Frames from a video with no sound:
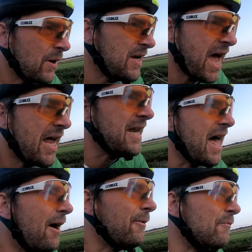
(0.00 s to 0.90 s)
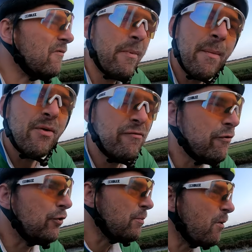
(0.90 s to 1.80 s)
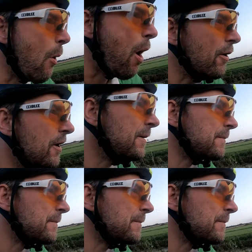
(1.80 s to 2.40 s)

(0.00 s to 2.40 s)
when you're heading out, remember rule number one: